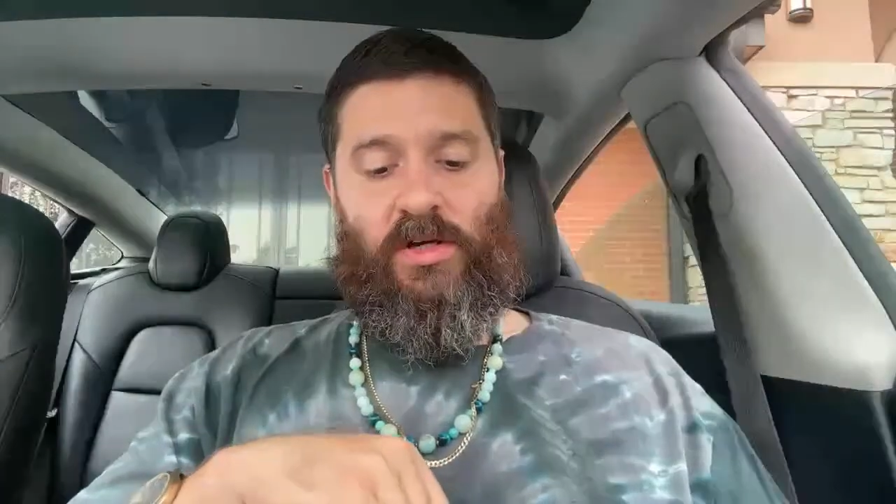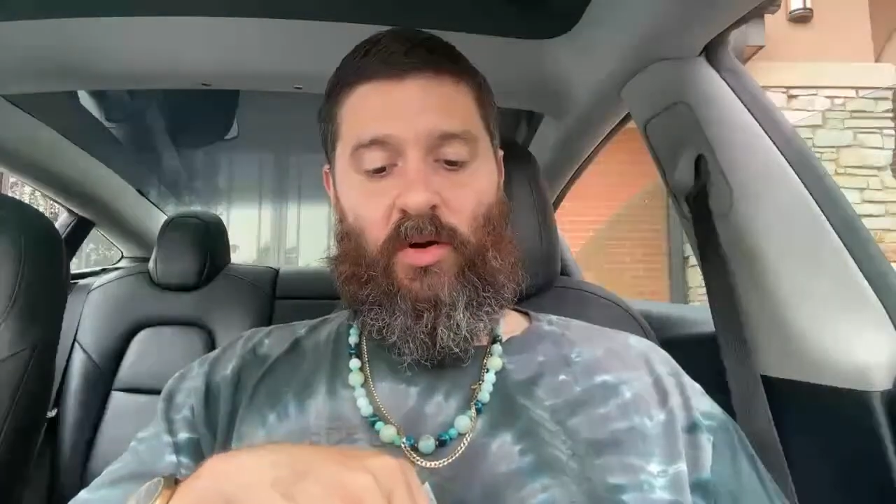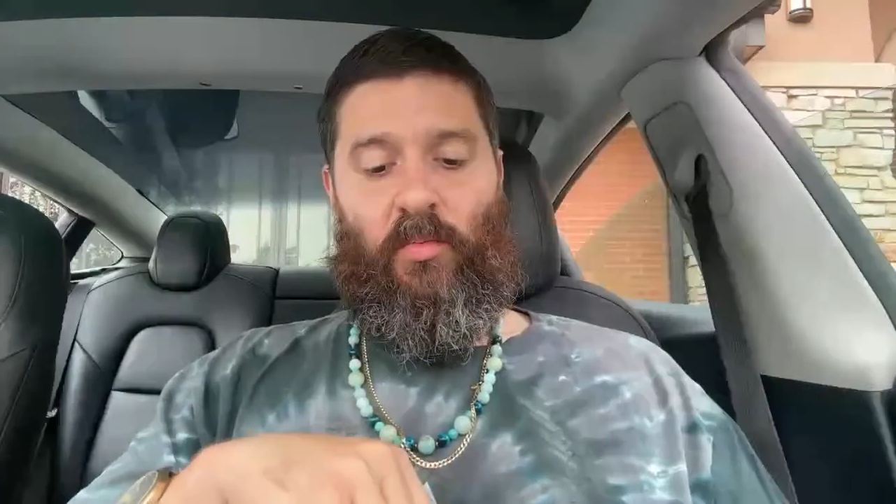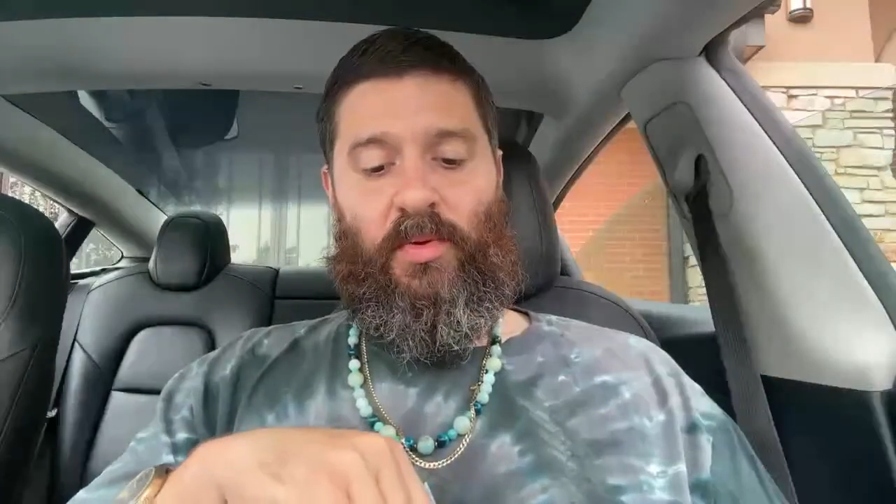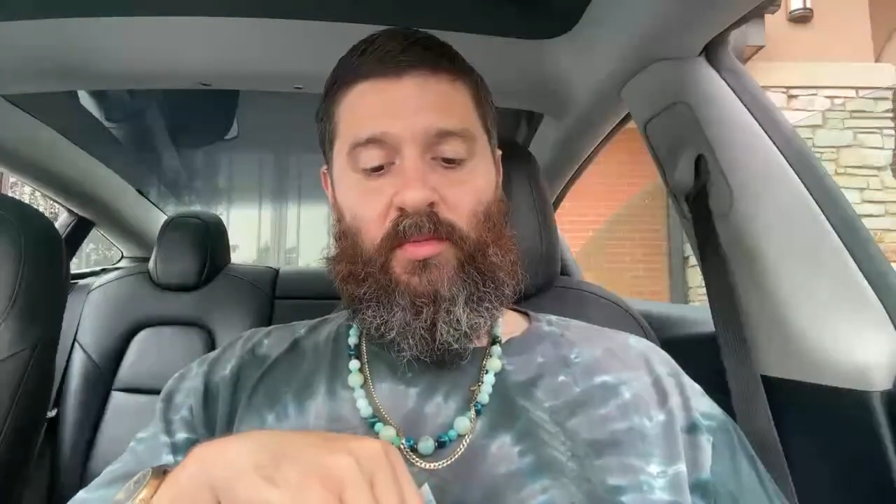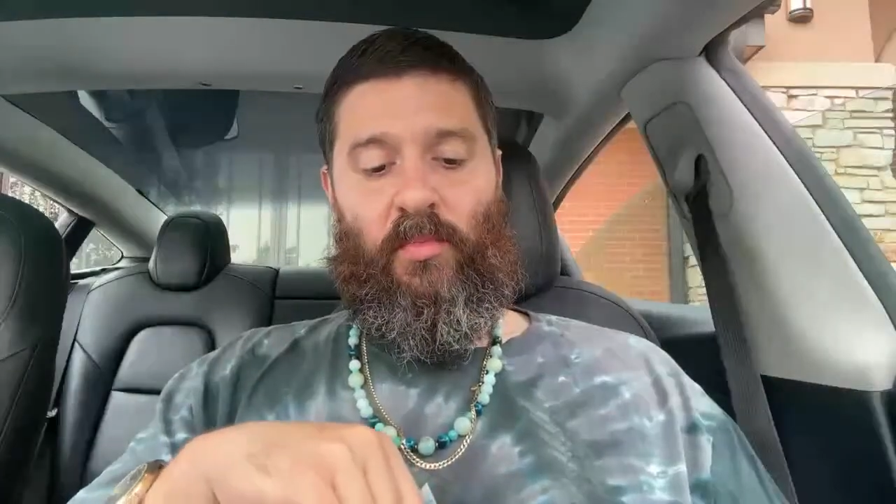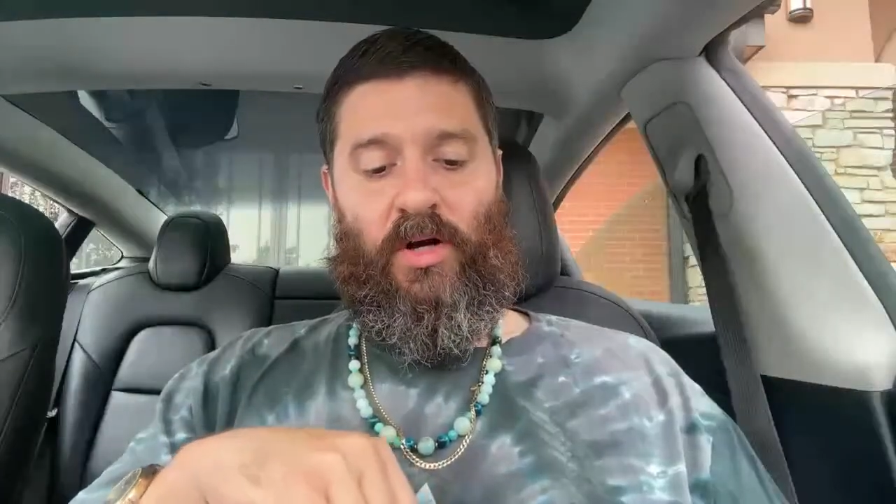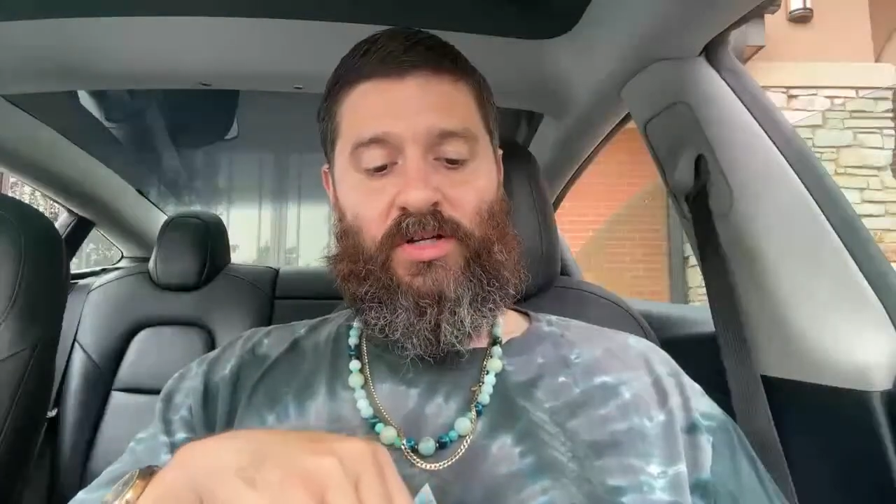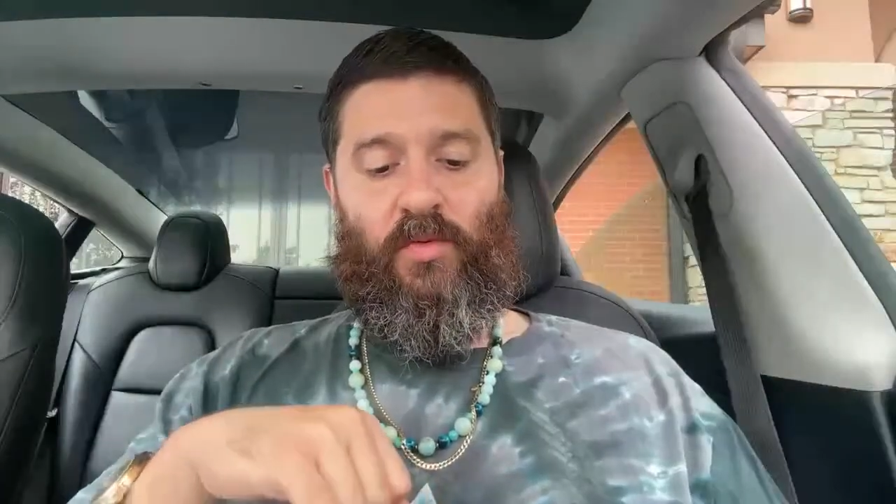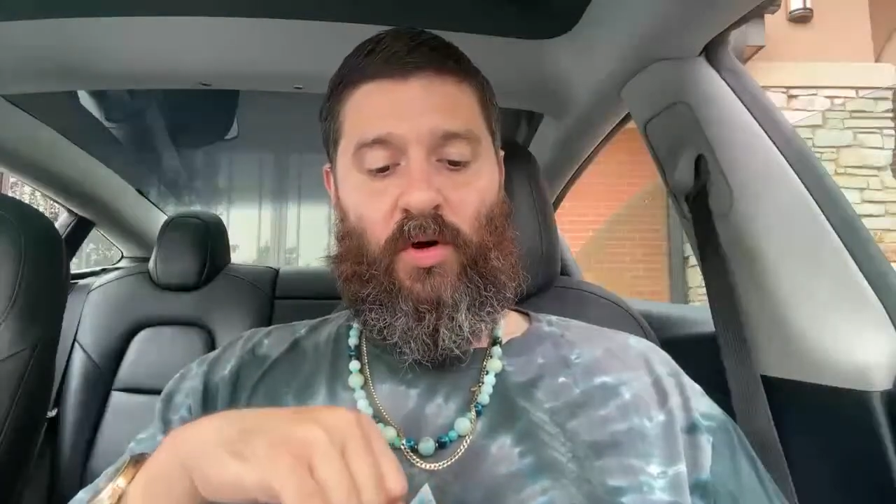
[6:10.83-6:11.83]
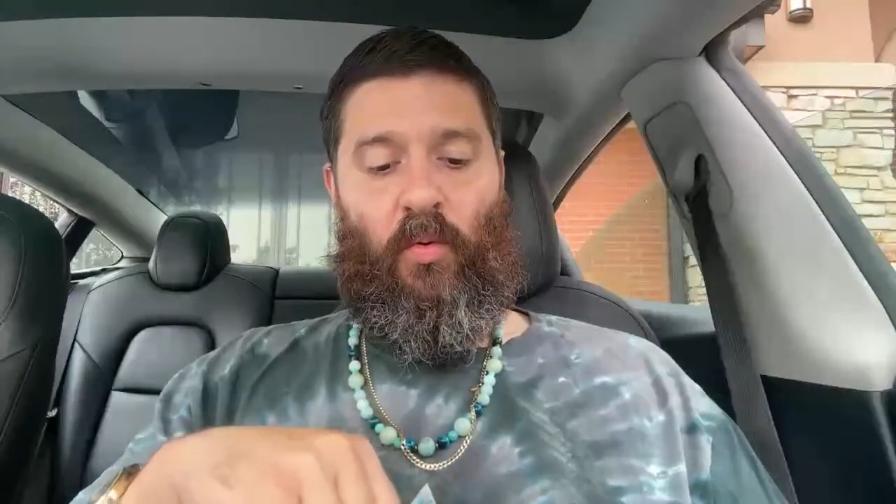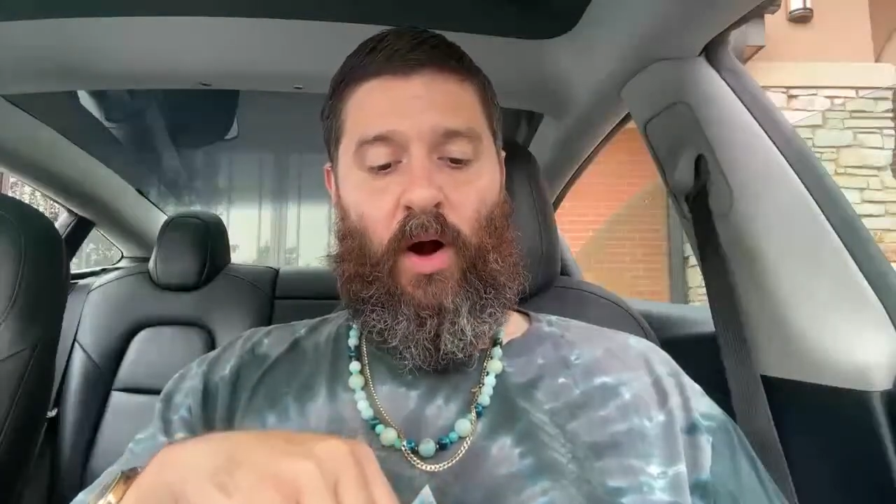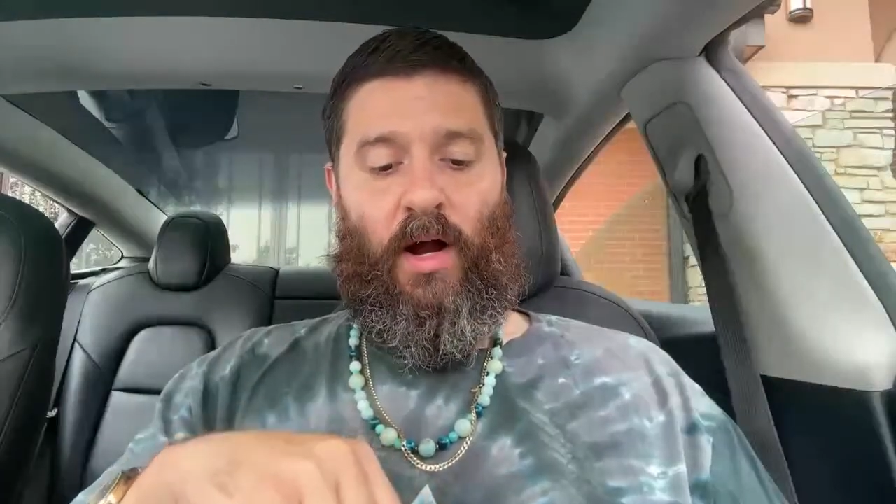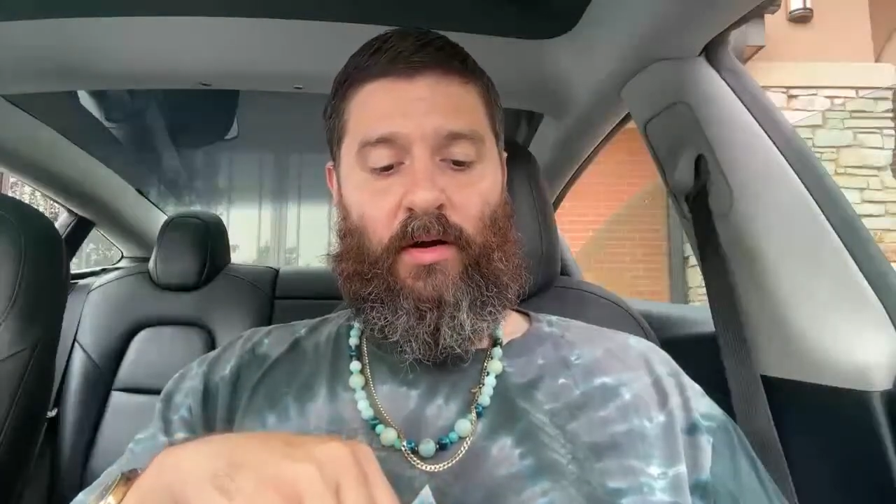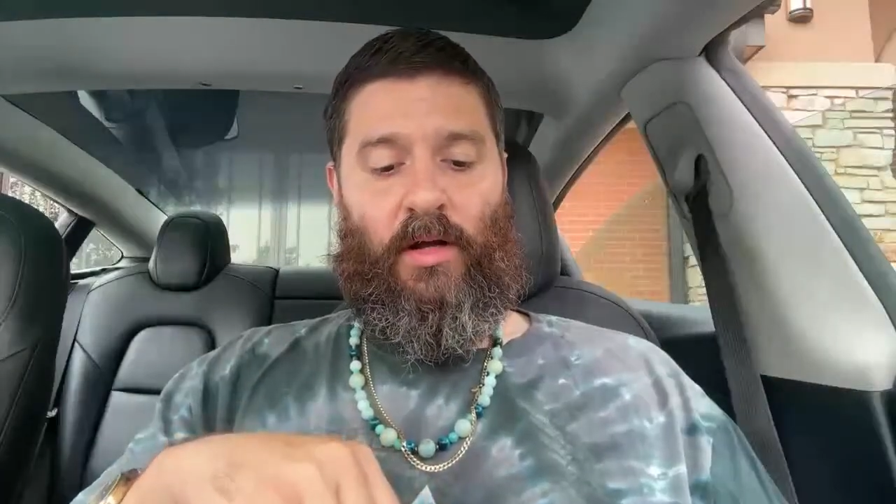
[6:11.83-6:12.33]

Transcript: be much required.